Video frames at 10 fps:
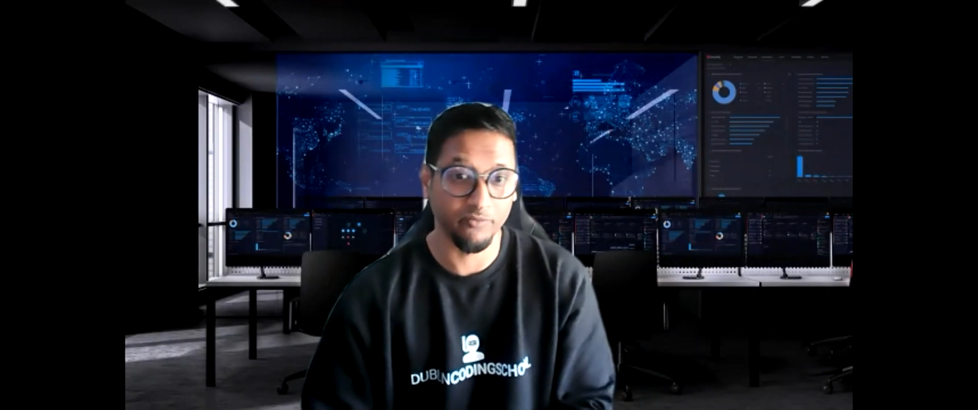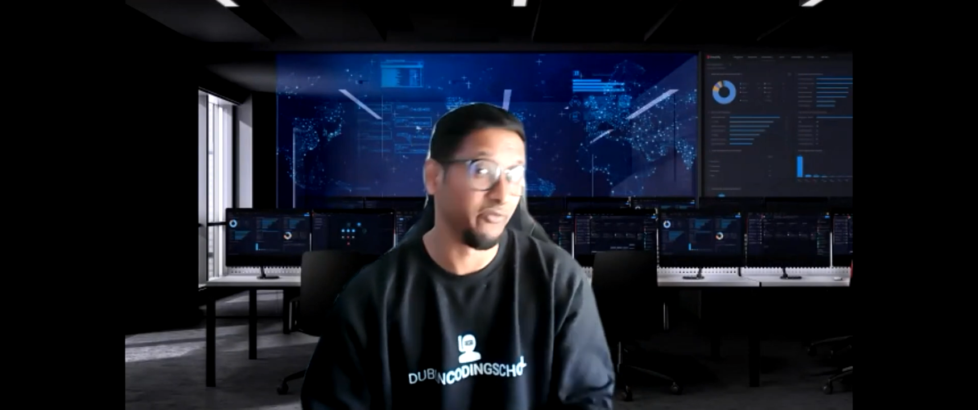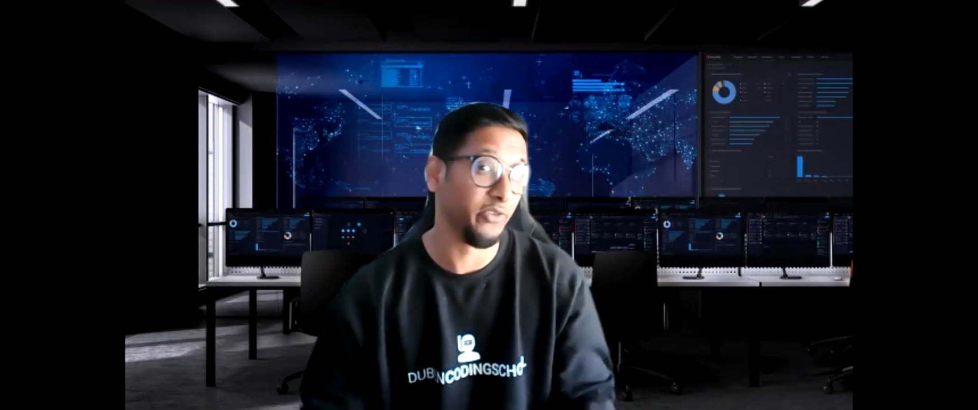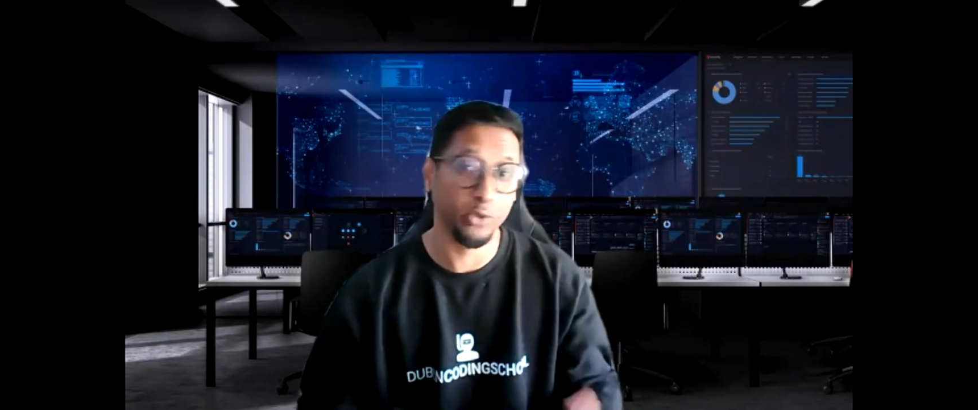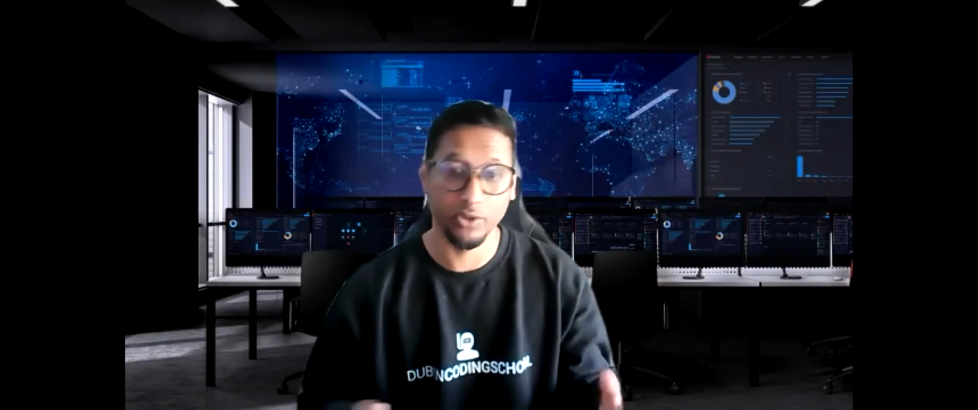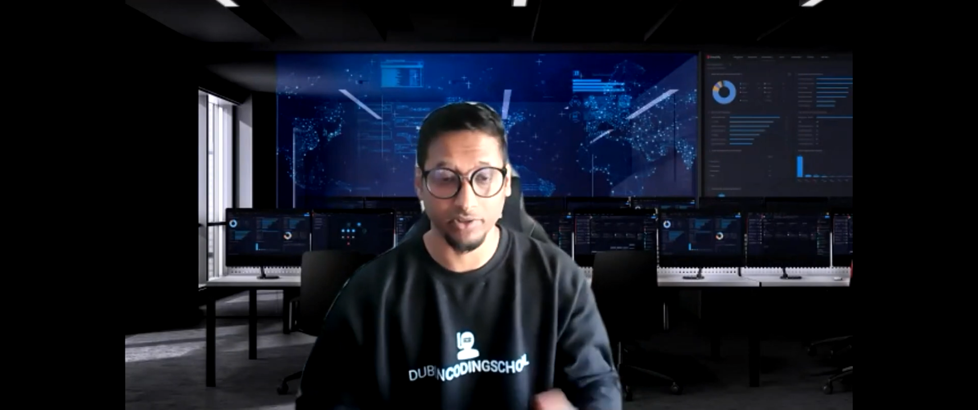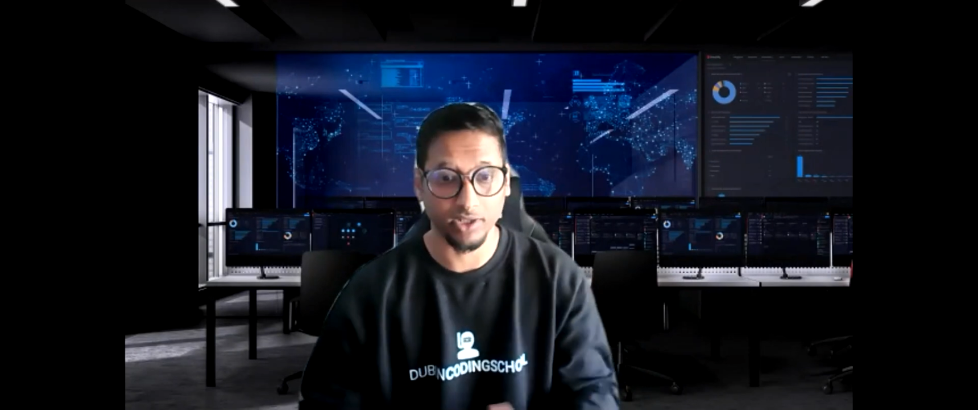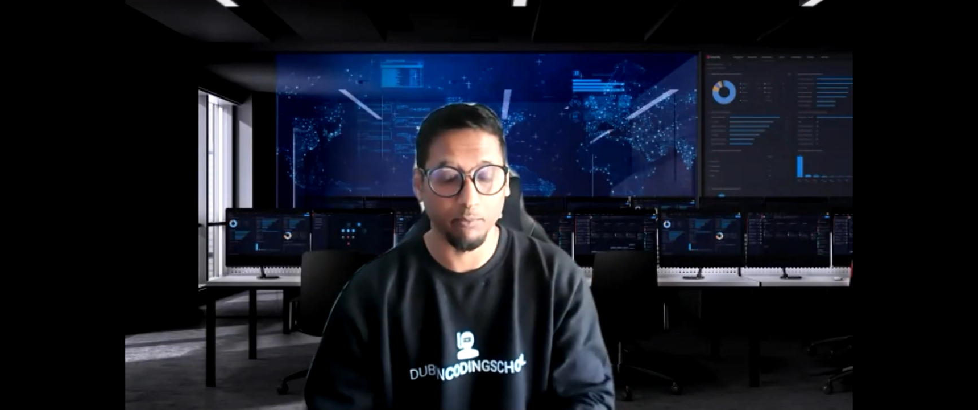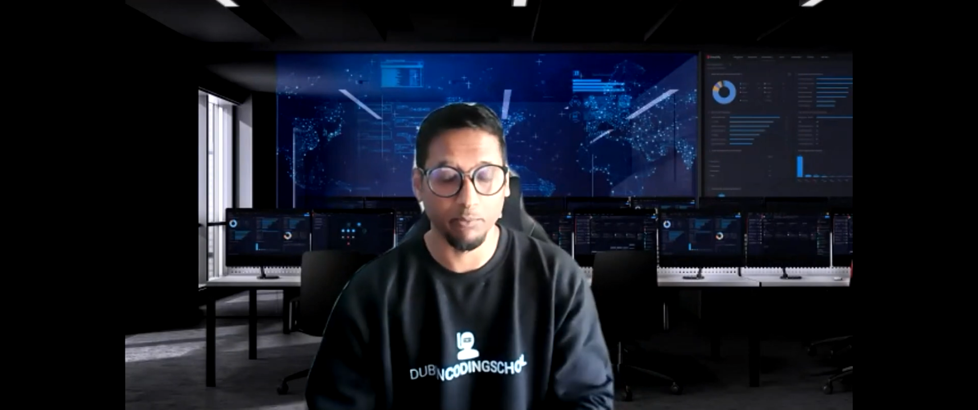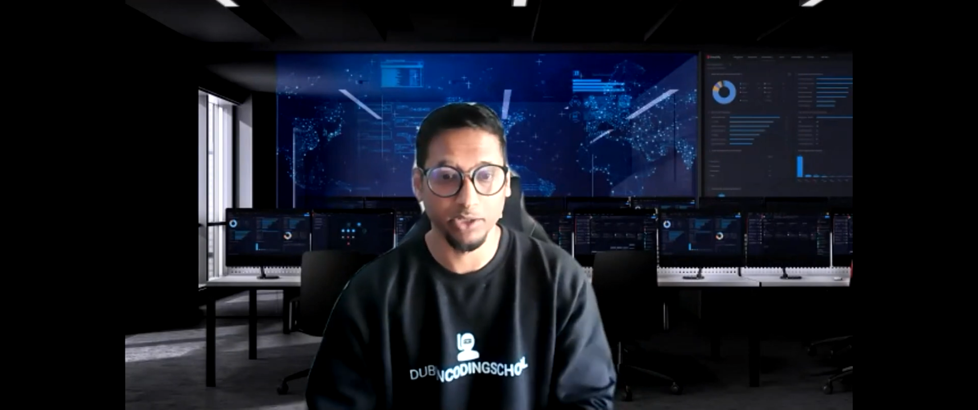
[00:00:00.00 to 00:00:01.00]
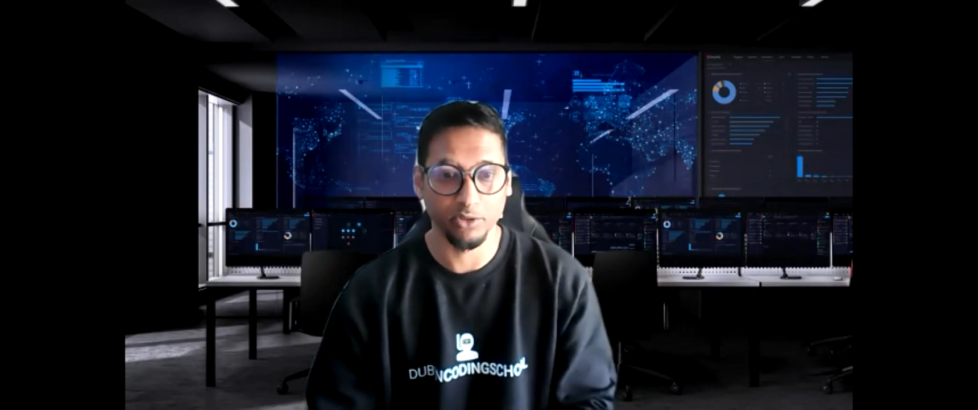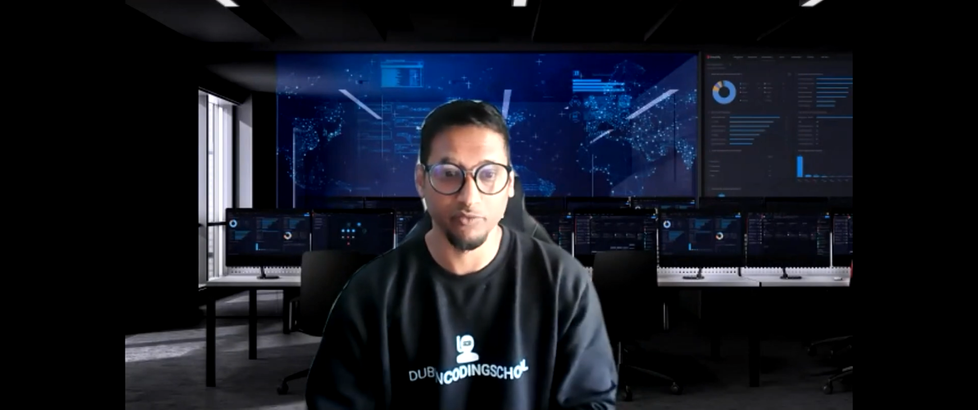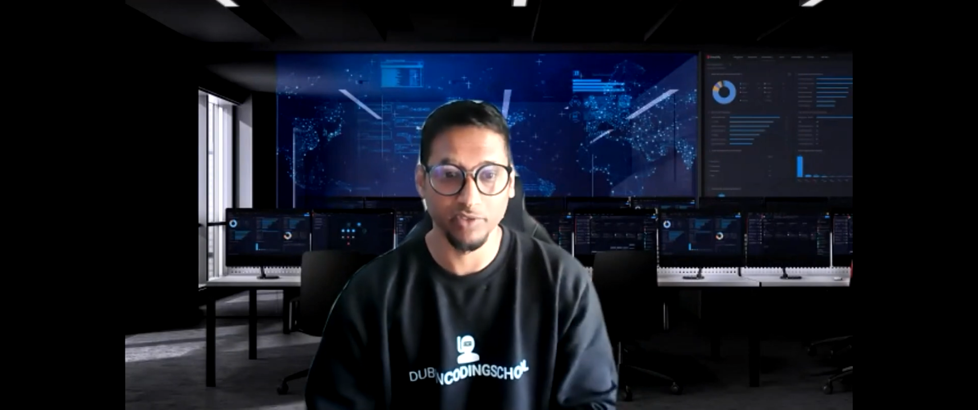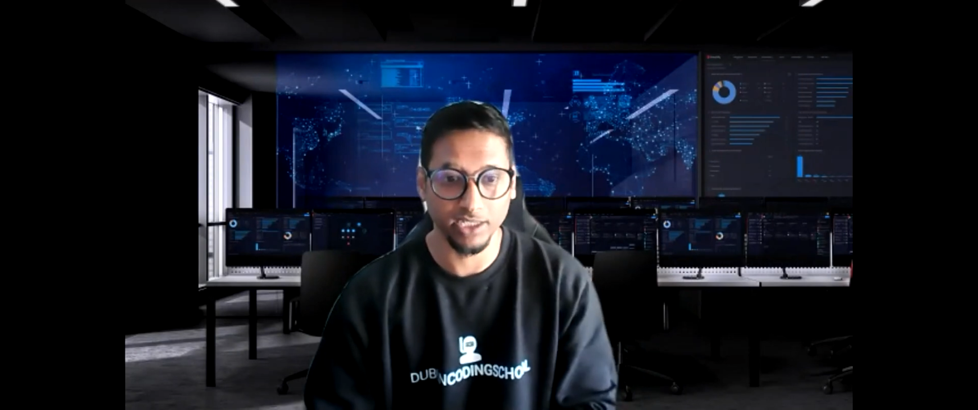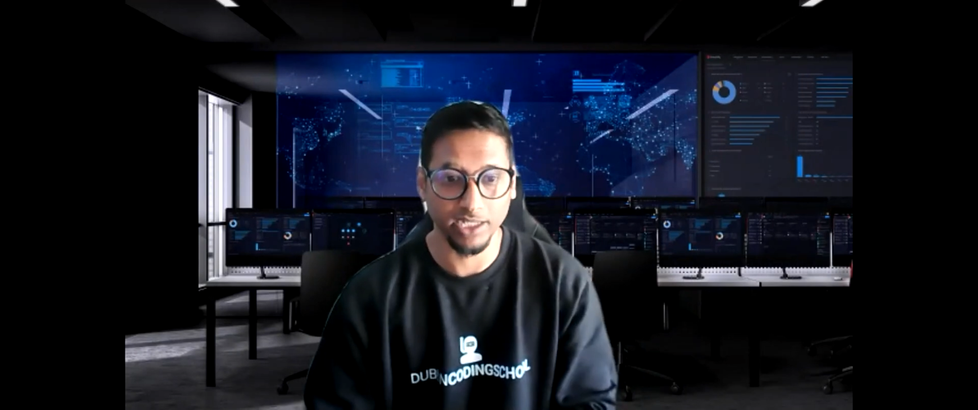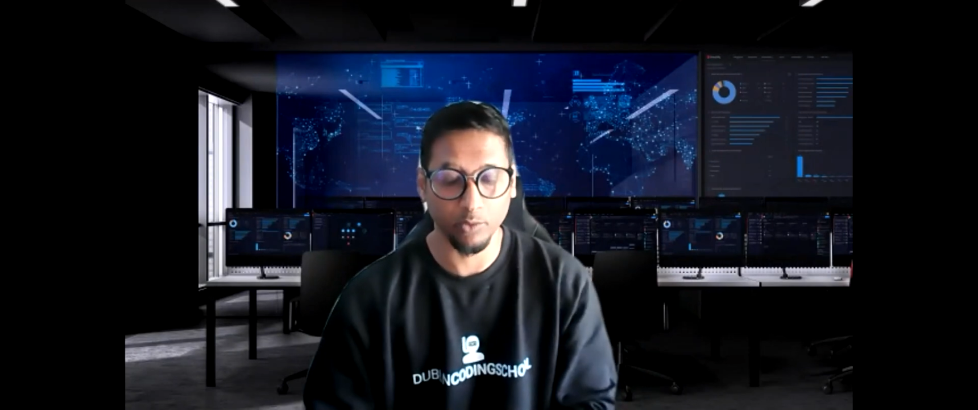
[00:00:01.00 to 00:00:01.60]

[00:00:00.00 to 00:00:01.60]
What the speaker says: few different companies, obviously, and